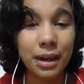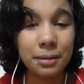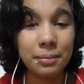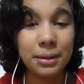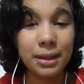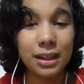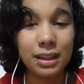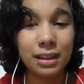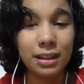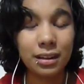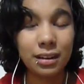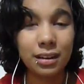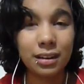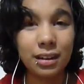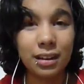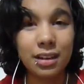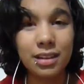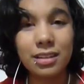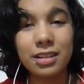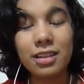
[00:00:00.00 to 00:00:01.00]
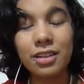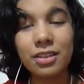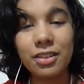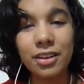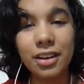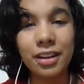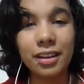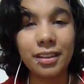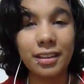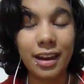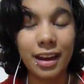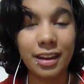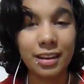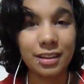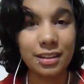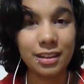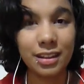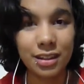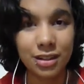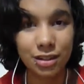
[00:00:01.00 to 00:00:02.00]
But I mean, considering
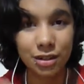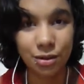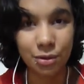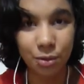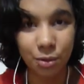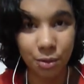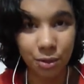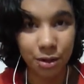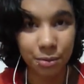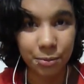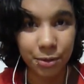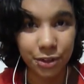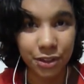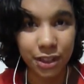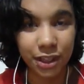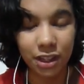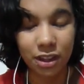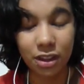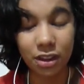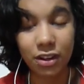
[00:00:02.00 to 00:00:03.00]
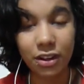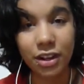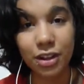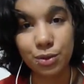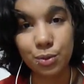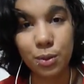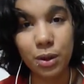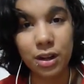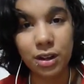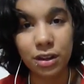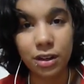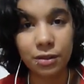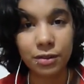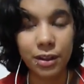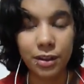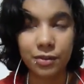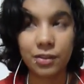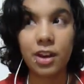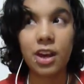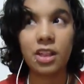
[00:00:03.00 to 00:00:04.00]
that this school in particular is one
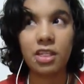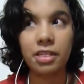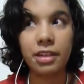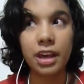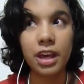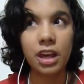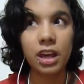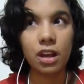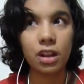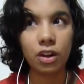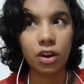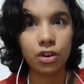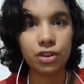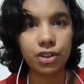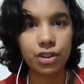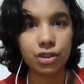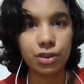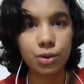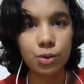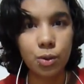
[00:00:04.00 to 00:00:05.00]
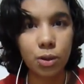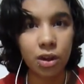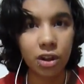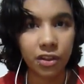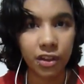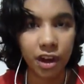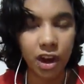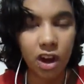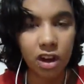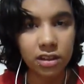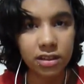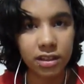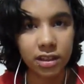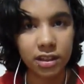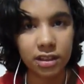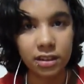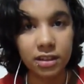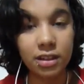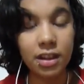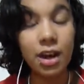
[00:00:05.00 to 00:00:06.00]
of, if not the largest school on the
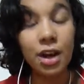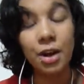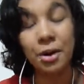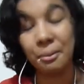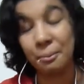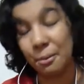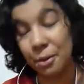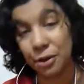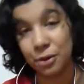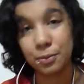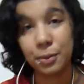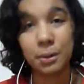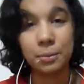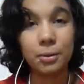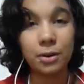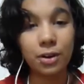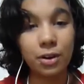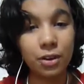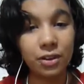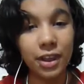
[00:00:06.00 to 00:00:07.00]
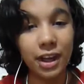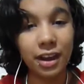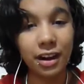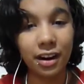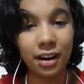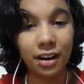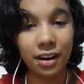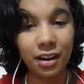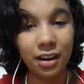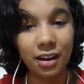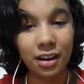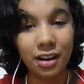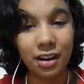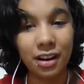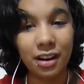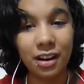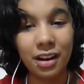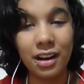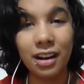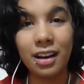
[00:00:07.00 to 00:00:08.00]
continent, most people go there.
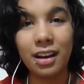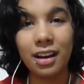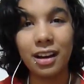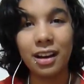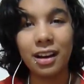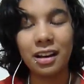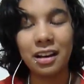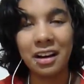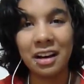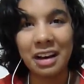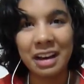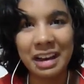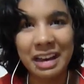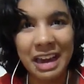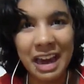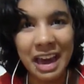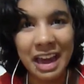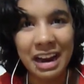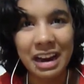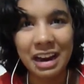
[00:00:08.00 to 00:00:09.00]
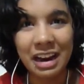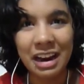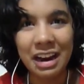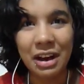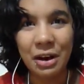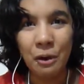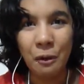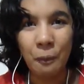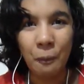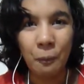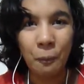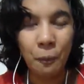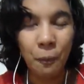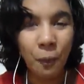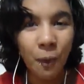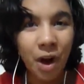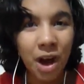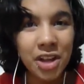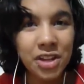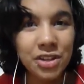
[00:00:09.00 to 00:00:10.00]
Again,
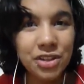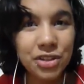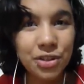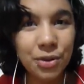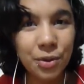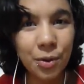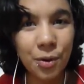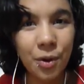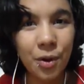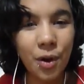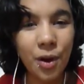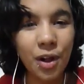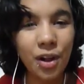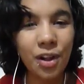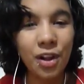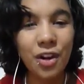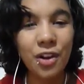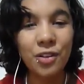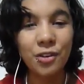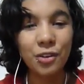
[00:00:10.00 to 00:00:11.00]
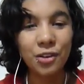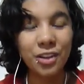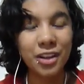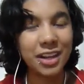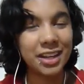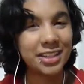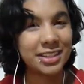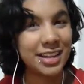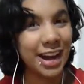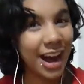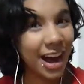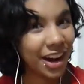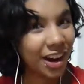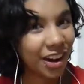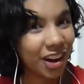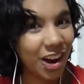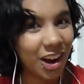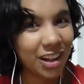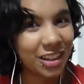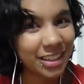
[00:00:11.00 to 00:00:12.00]
one school for the
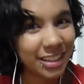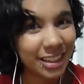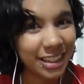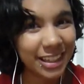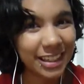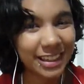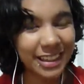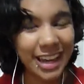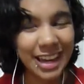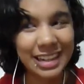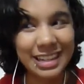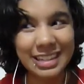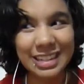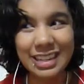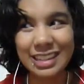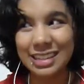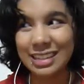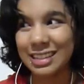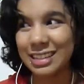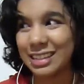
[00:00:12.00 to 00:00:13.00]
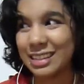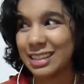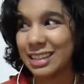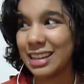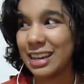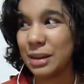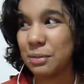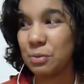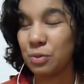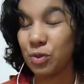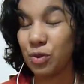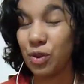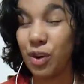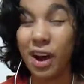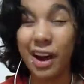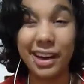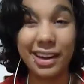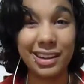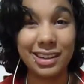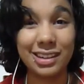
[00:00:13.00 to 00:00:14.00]
entire continent? That doesn't seem
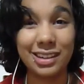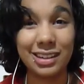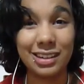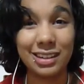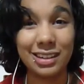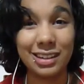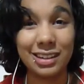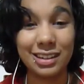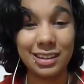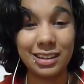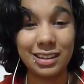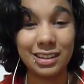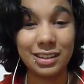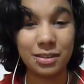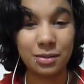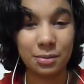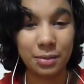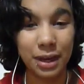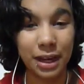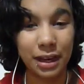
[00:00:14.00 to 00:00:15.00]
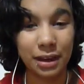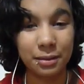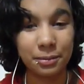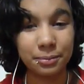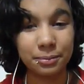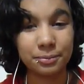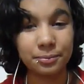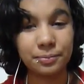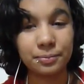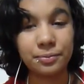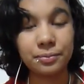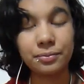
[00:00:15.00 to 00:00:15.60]
right to me.